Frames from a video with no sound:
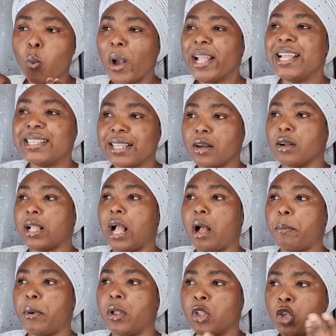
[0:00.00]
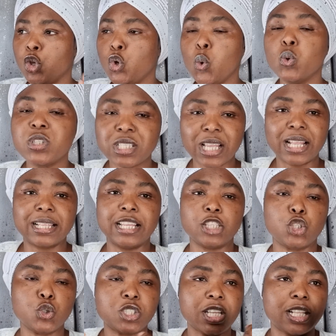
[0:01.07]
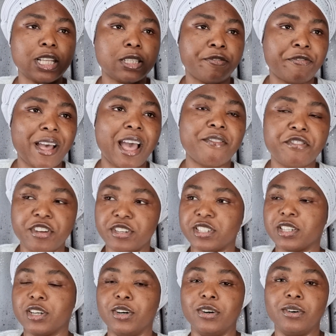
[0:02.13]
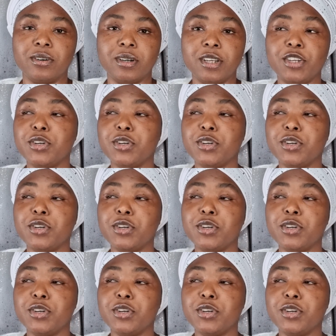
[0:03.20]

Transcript: when is it going to happen? You said this. You said this 5 years ago.